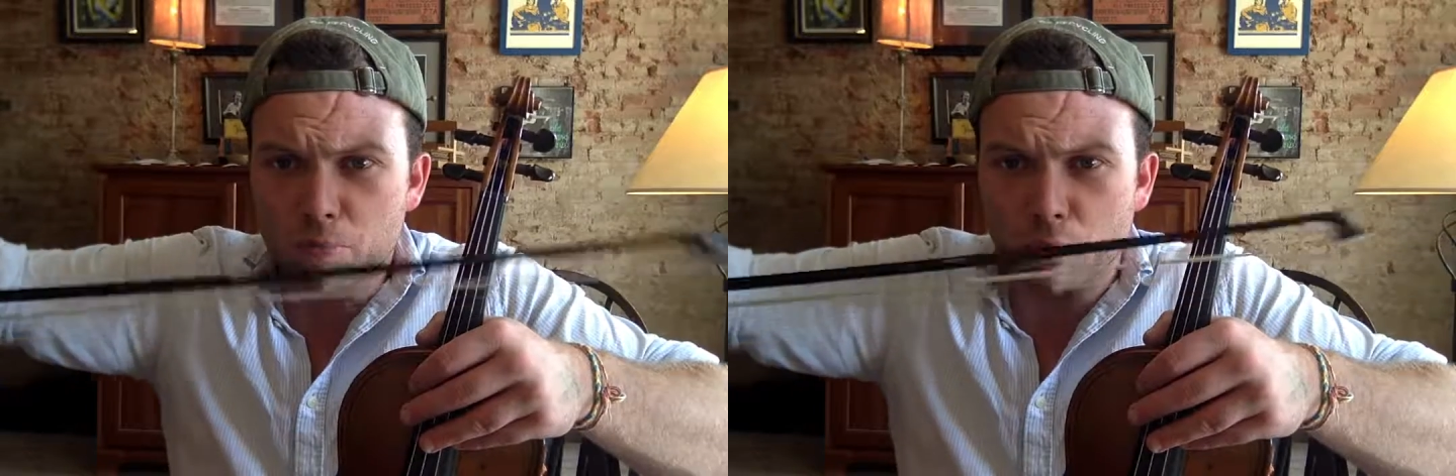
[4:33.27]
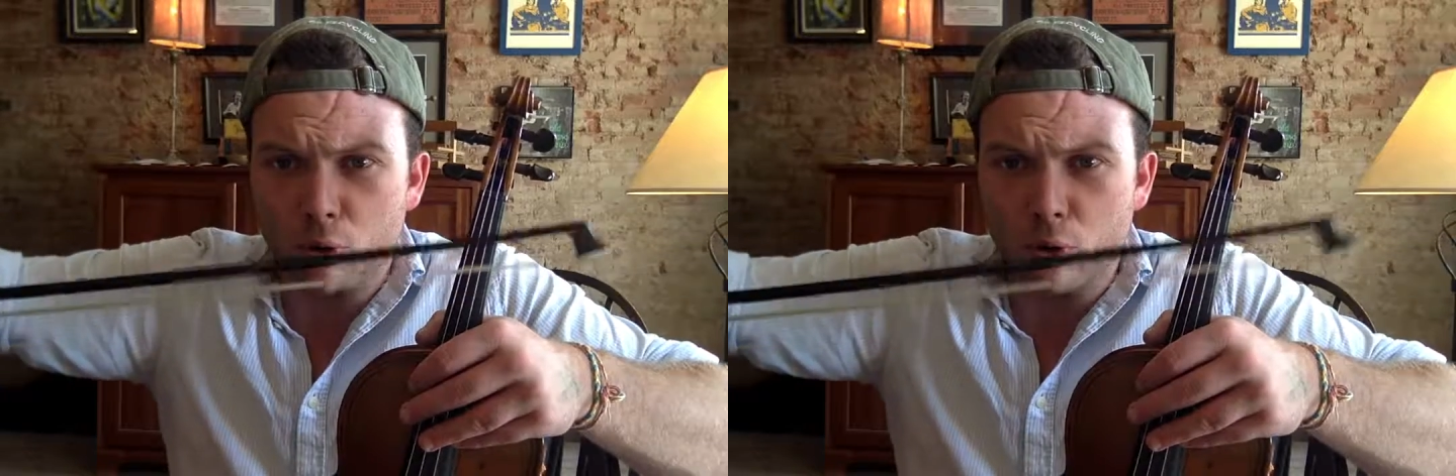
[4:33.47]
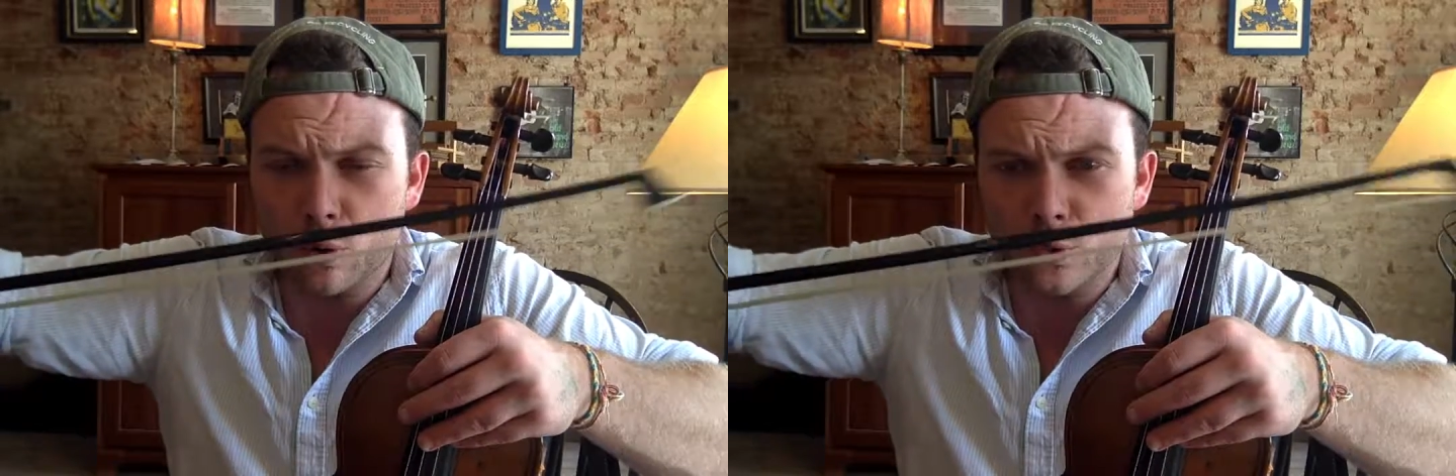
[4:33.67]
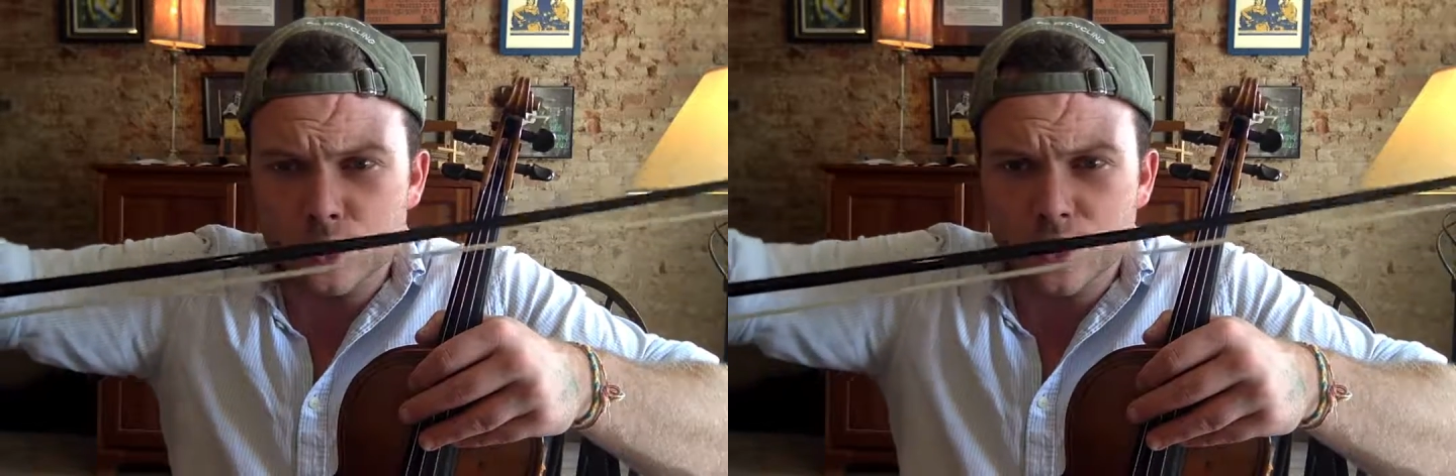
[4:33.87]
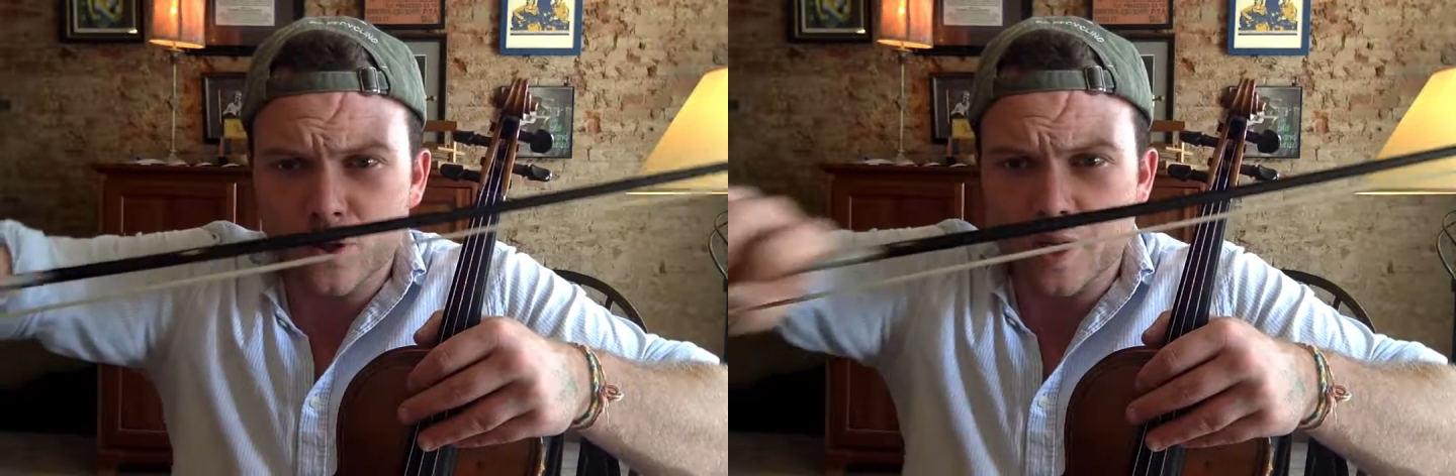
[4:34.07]

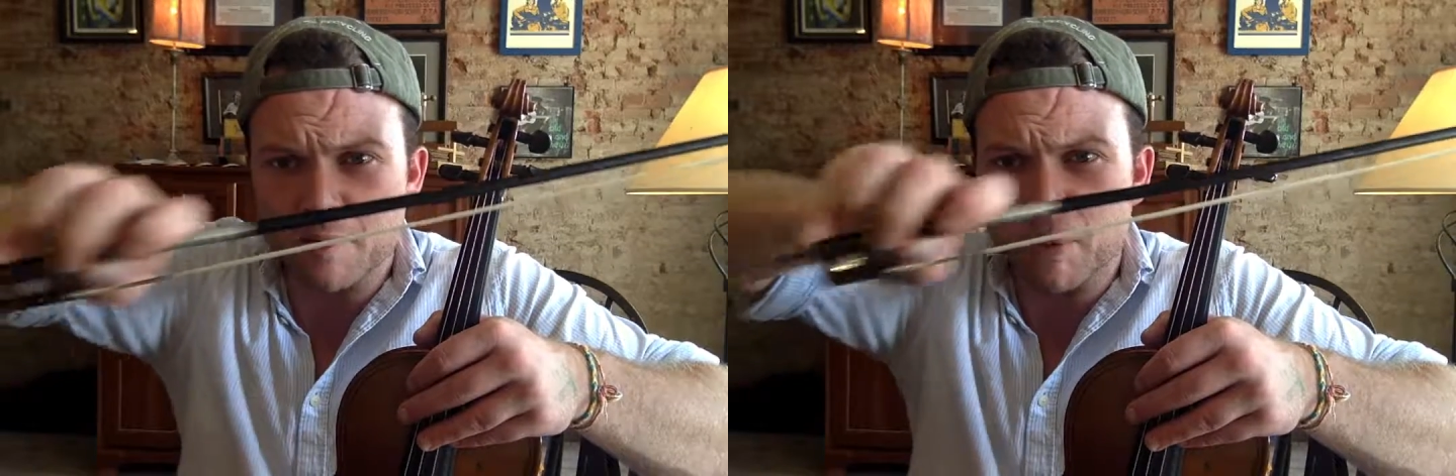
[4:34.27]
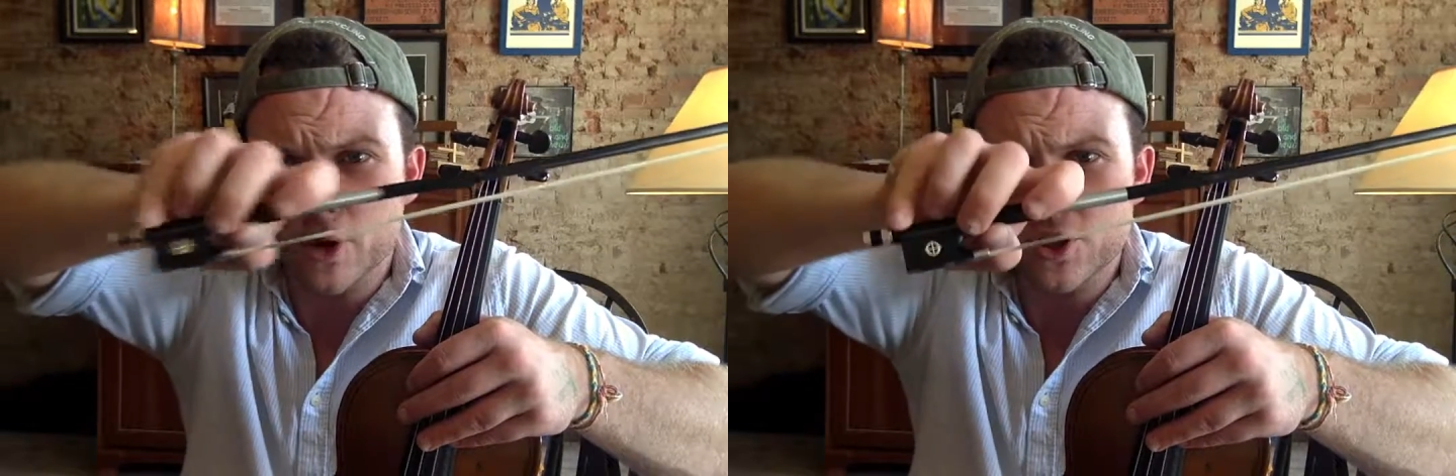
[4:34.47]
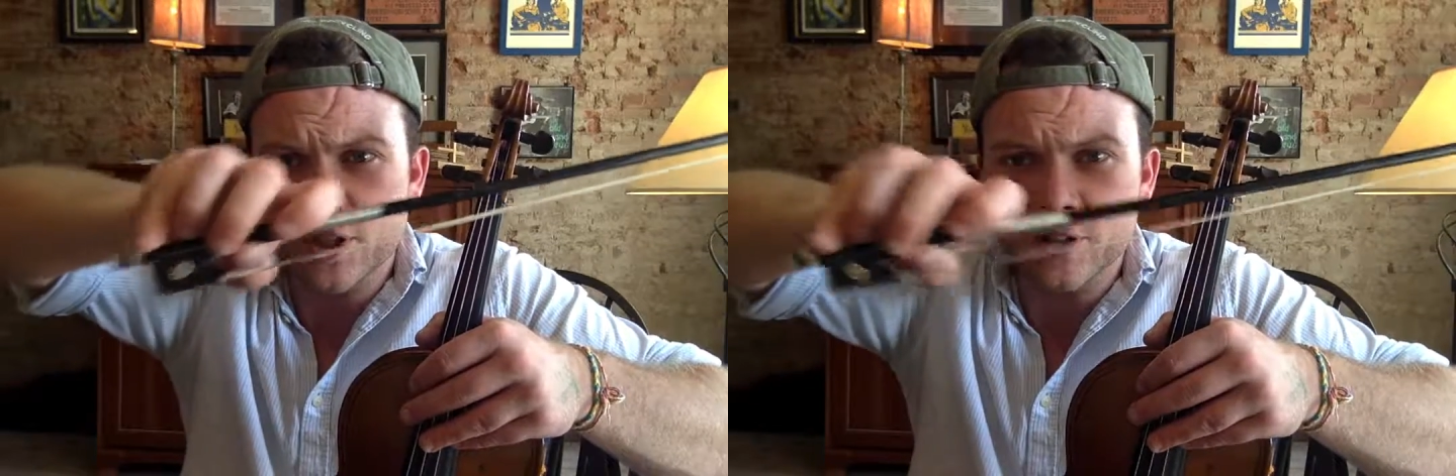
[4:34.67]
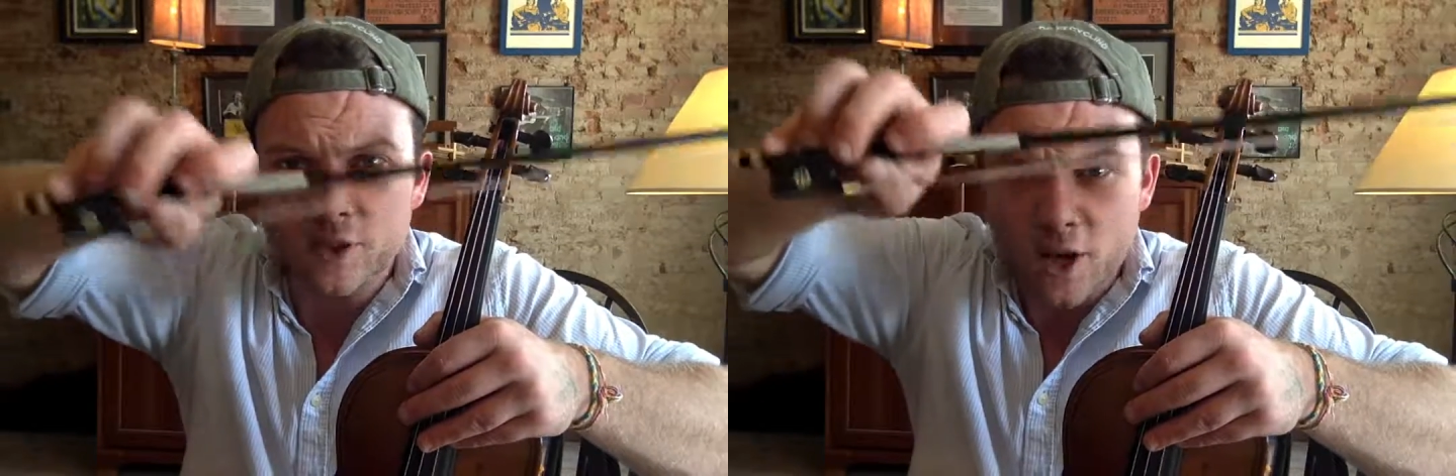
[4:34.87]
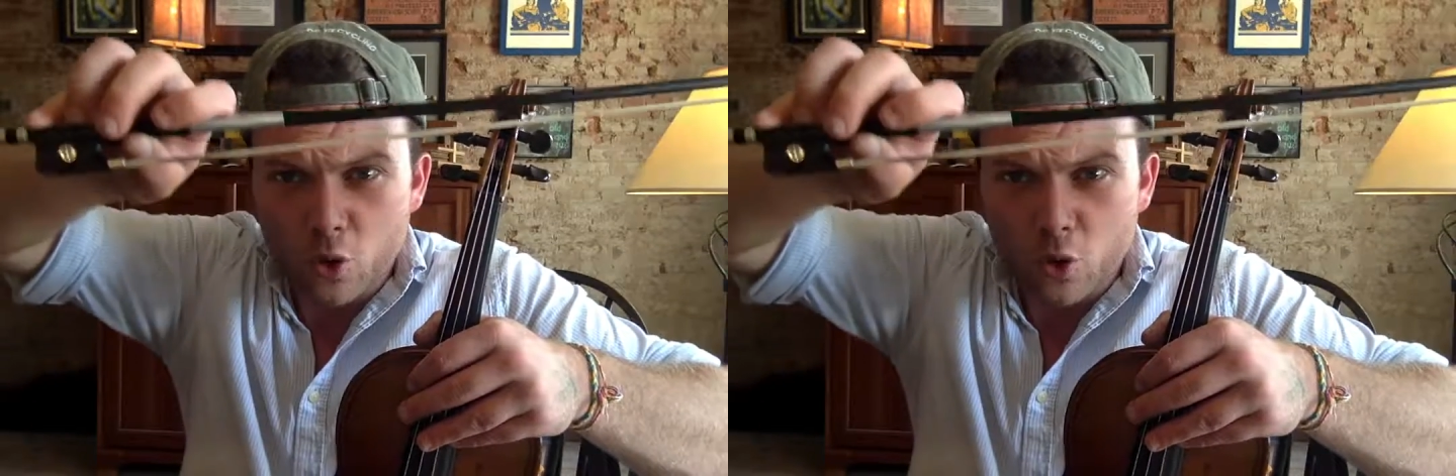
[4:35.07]
pulls and pushes